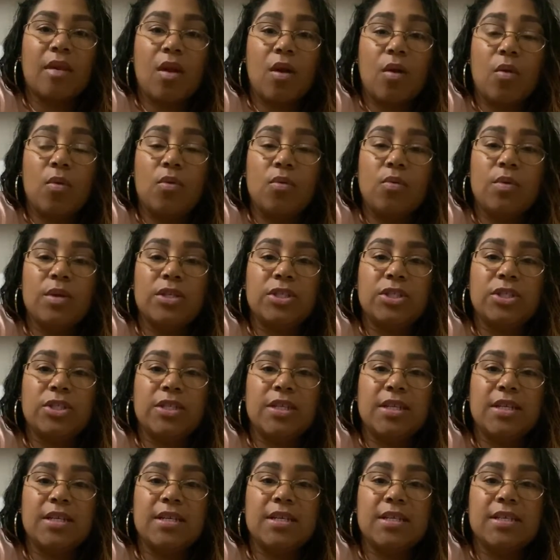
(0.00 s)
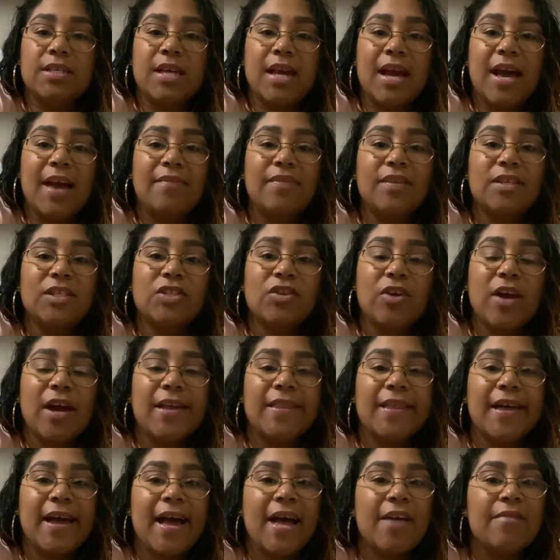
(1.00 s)
Oh, with cheese. I have to try
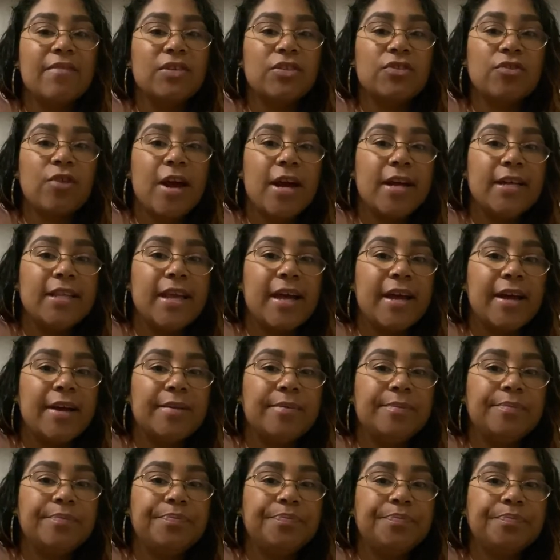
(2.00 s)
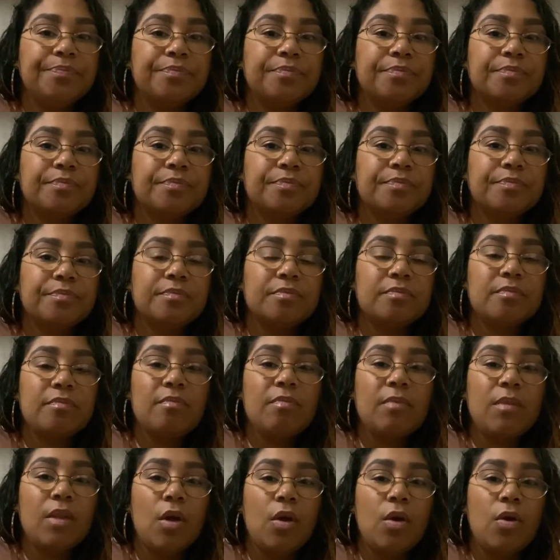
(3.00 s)
that. I haven't tried that.
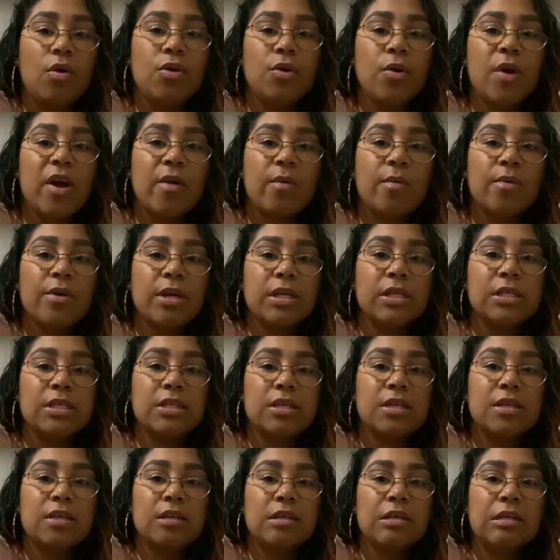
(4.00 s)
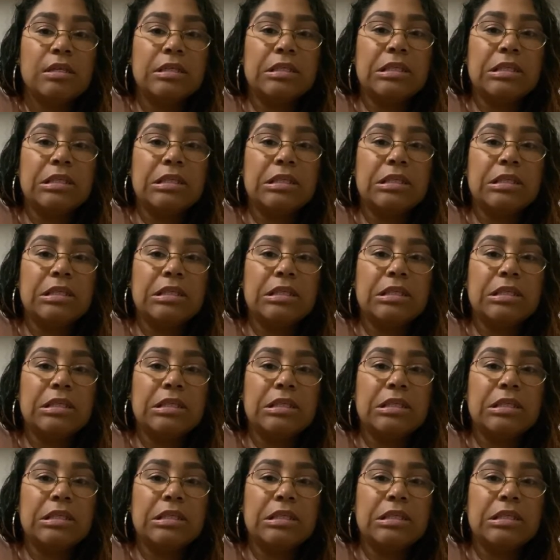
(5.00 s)
Oh, you at work, see?